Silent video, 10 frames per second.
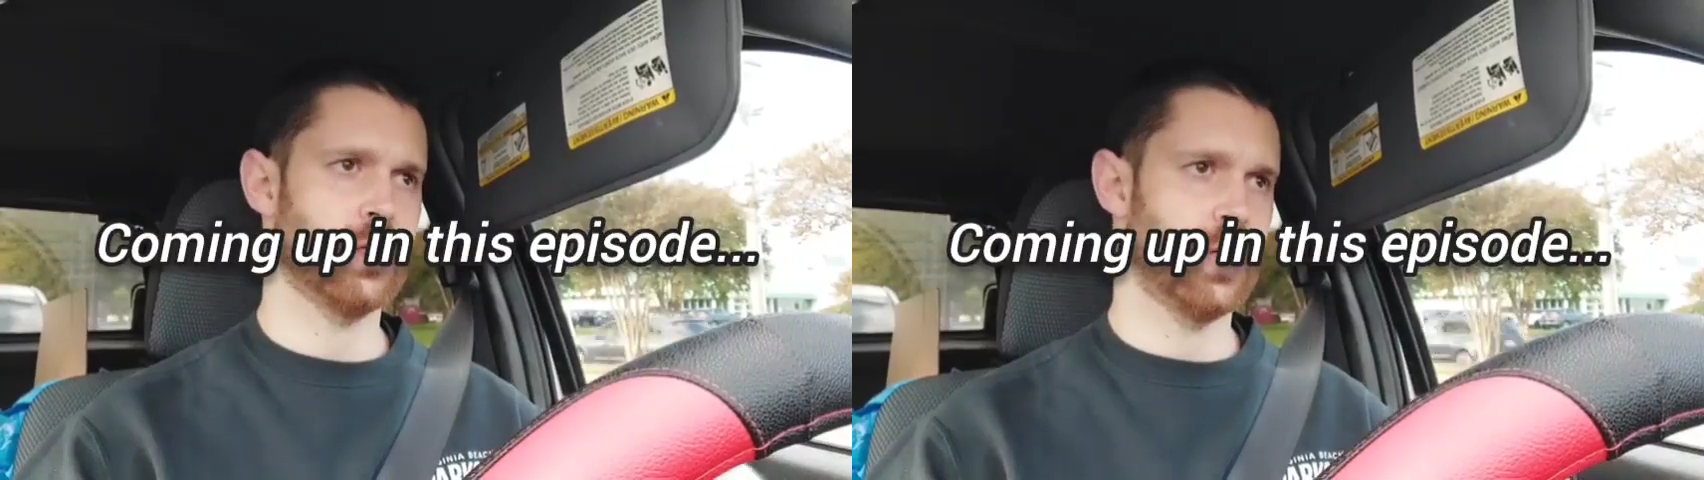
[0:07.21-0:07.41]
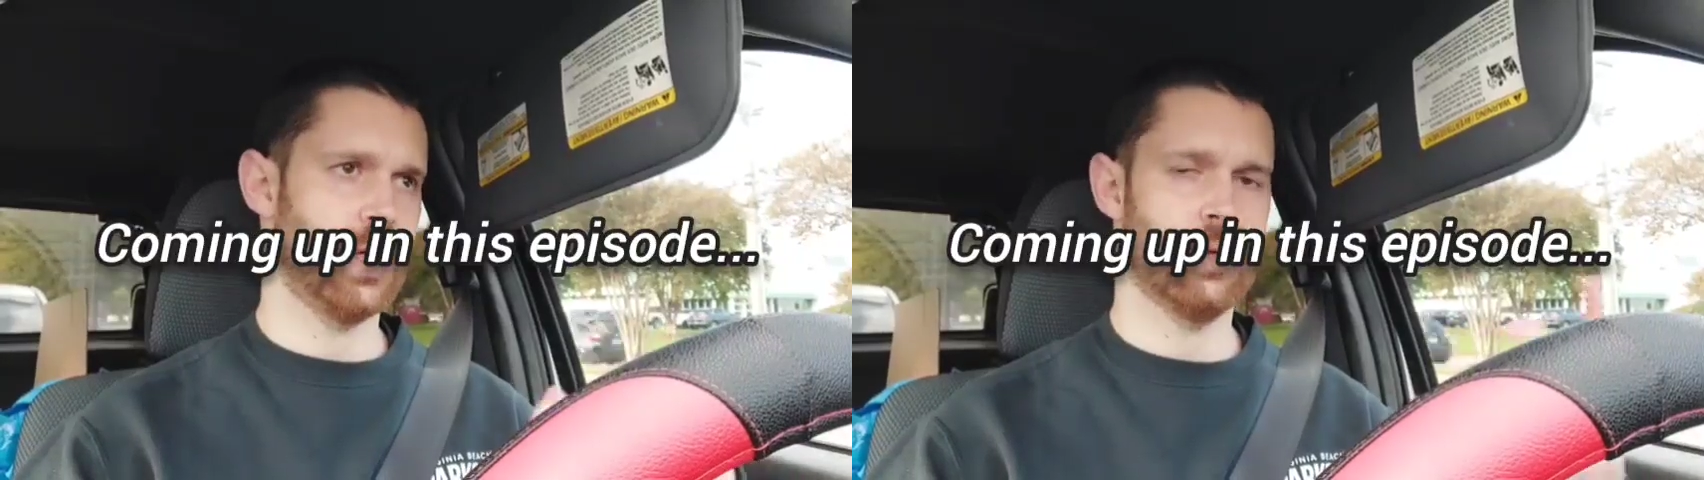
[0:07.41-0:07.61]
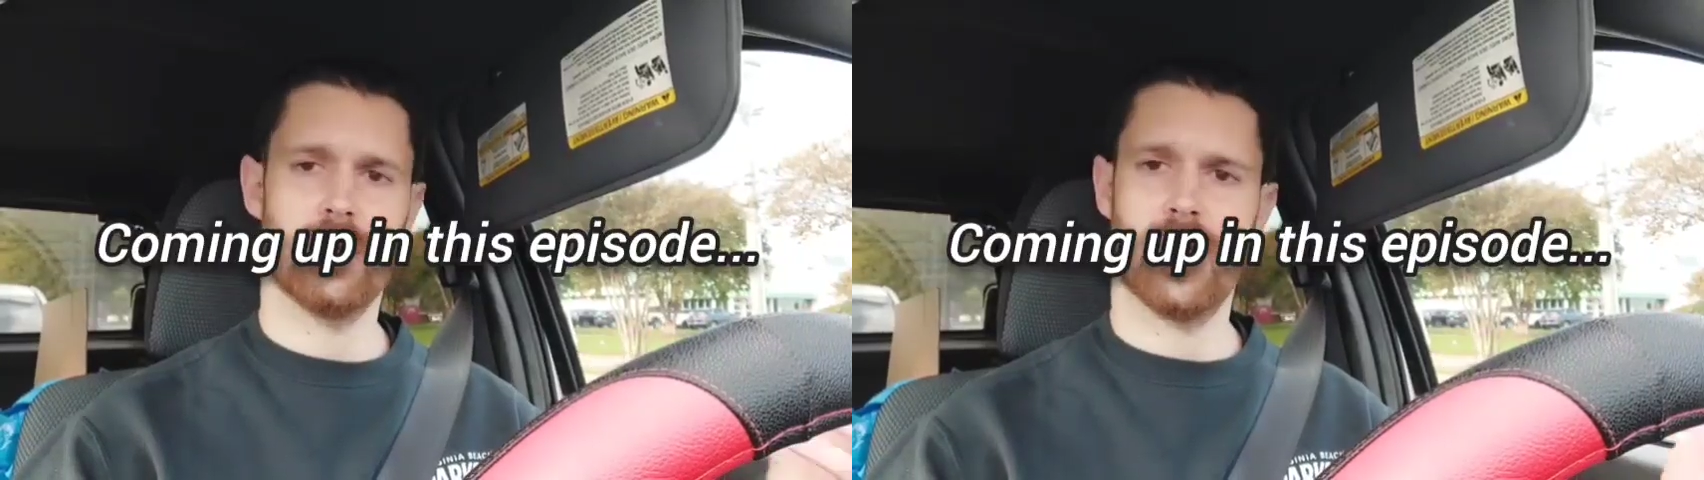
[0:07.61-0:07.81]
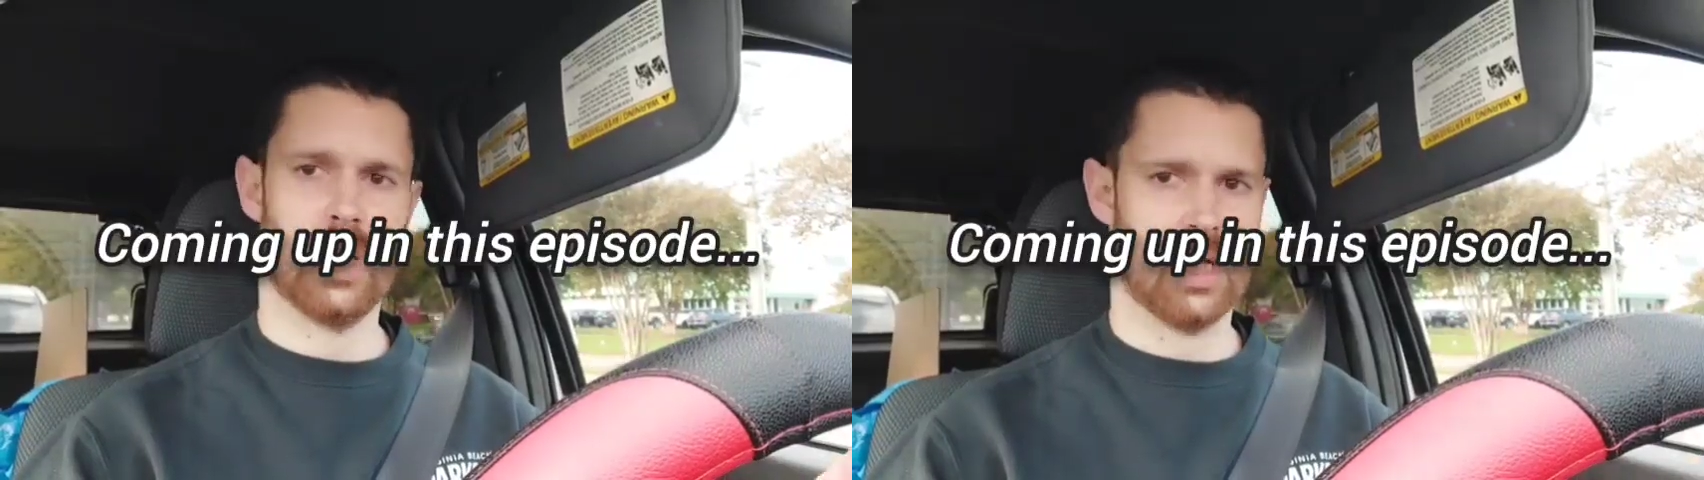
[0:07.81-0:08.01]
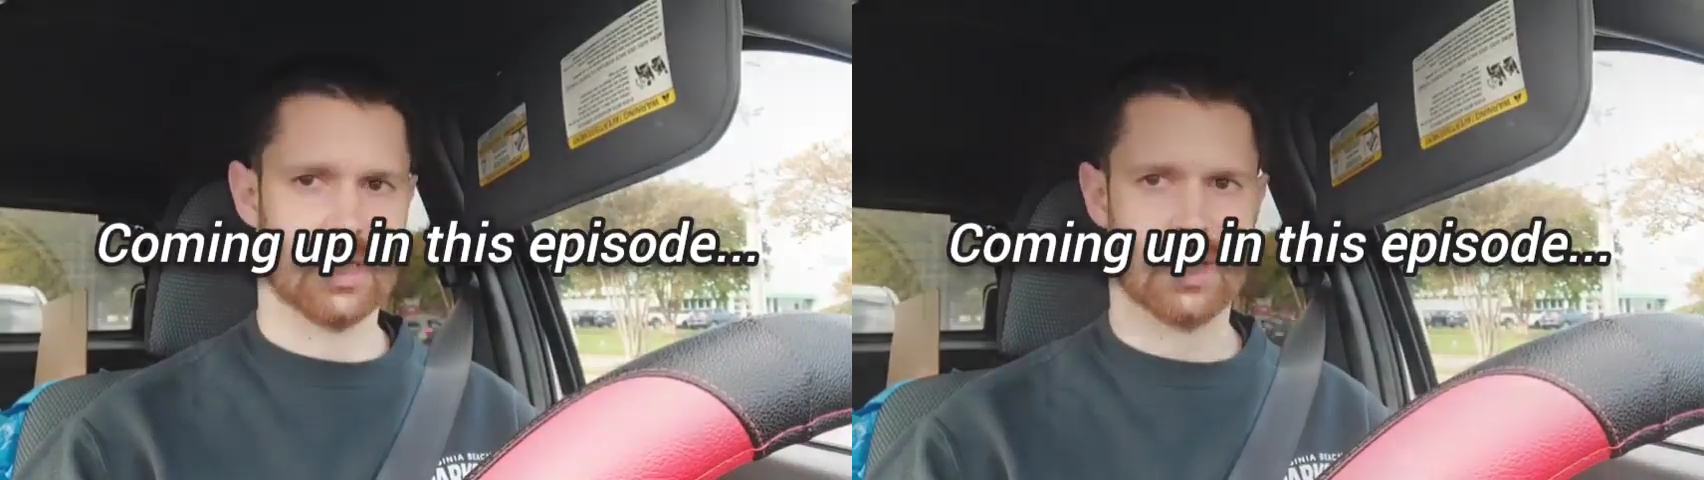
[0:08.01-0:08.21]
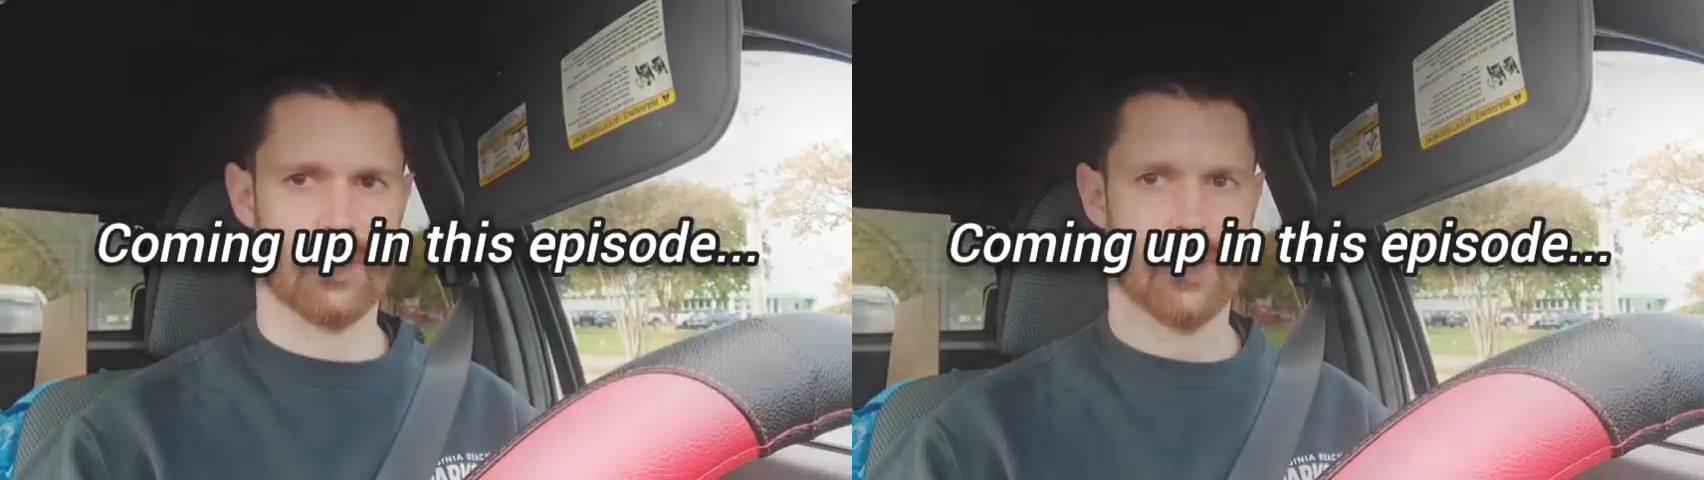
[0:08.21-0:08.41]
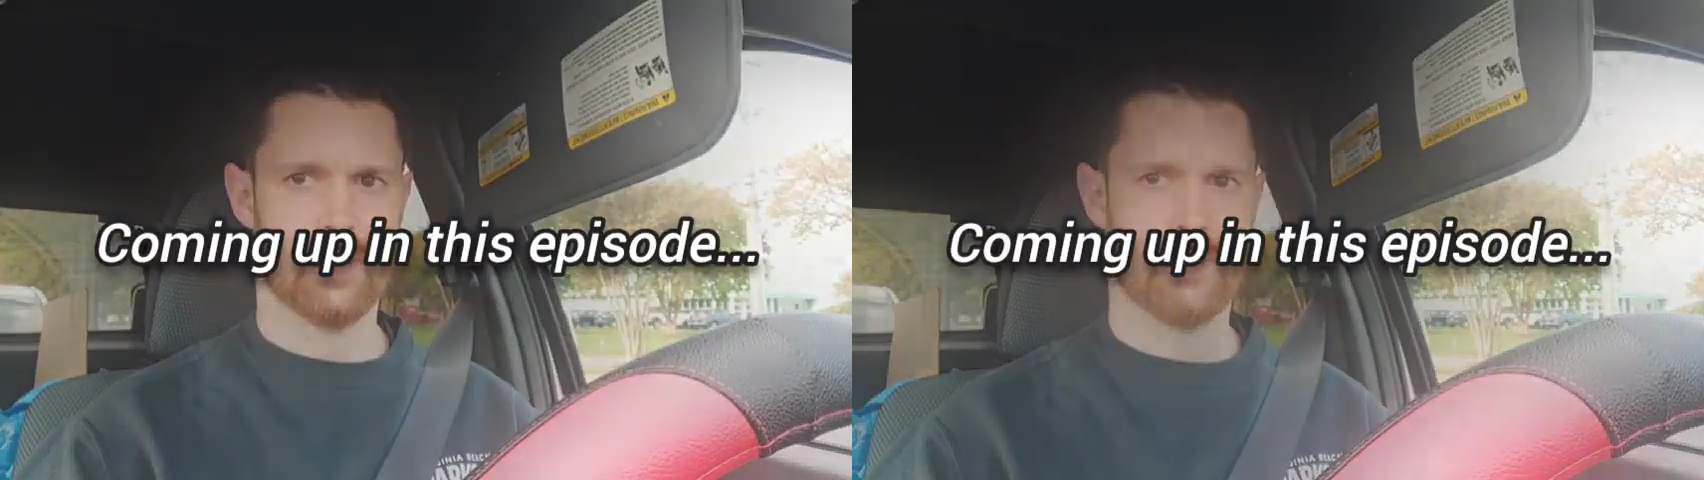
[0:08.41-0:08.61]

and etc.